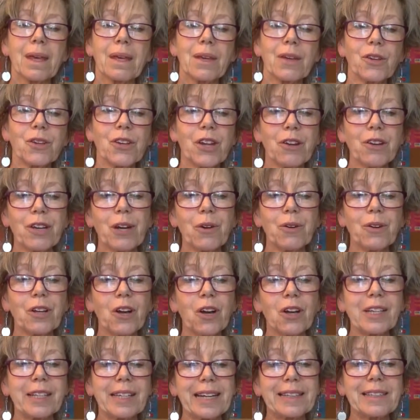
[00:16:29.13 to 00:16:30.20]
"You don't go on
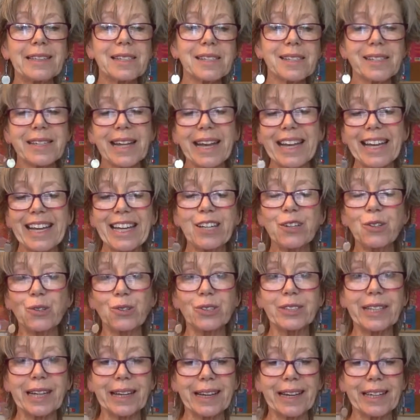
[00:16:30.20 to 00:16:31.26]
holiday to stay in
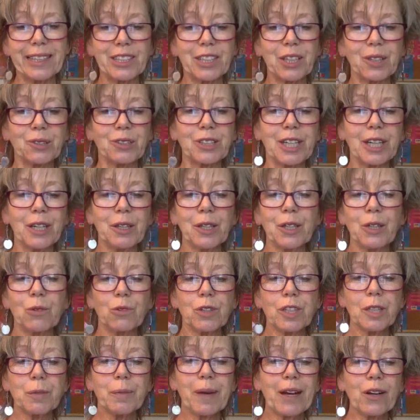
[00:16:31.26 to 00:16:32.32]
all day," I told her.
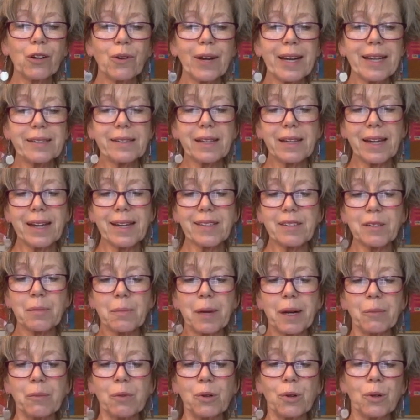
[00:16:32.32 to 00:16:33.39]
"What about Quasar
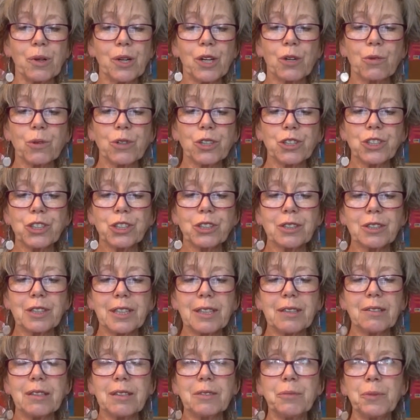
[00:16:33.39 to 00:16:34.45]
Mum, or what do you call
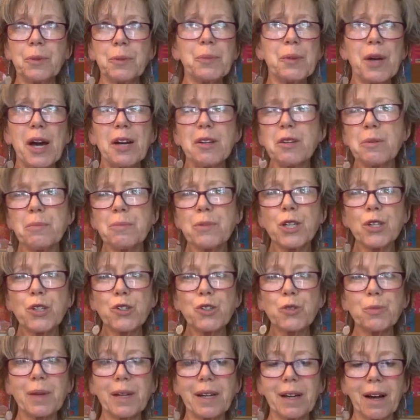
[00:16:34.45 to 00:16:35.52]
it, an
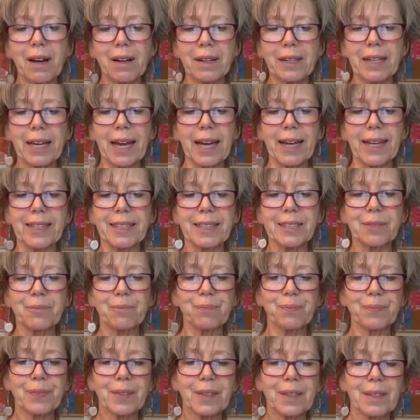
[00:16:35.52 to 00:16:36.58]
amusement arcade?"
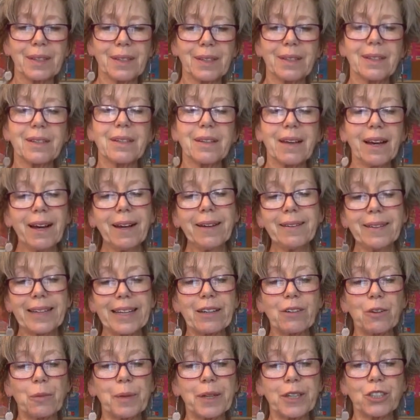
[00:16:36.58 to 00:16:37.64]
"I think
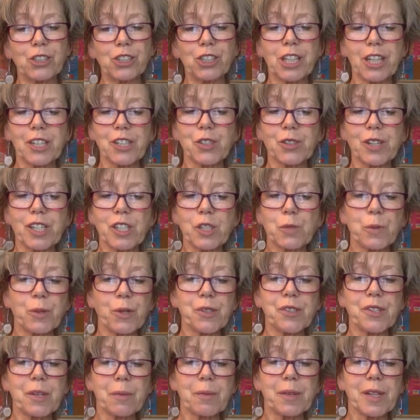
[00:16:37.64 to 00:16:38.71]
it would be a good chance to explore
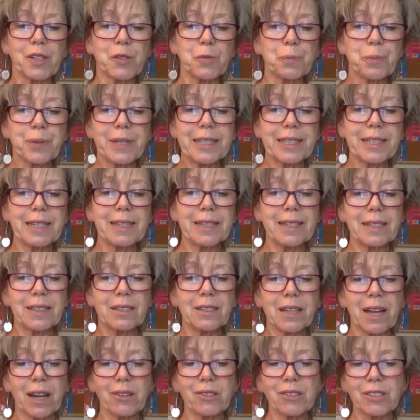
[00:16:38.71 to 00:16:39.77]
some of those pretty little
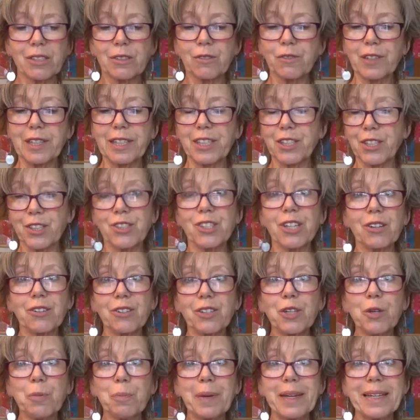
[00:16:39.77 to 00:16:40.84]
coastal villages, don't
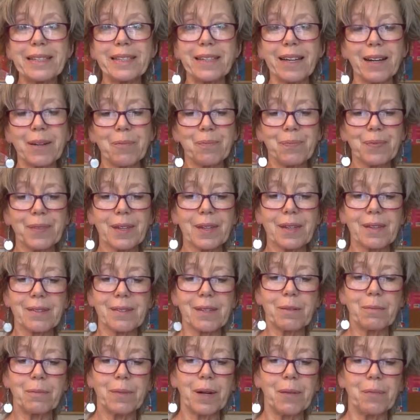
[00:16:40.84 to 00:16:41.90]
you, Peter?"
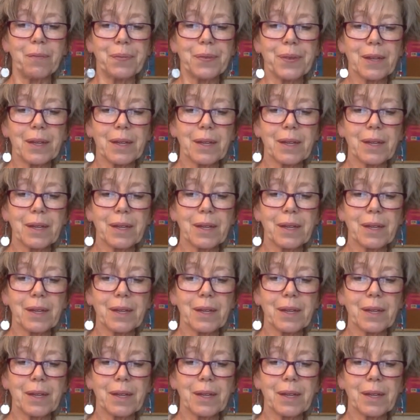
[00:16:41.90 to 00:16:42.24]
said Mum.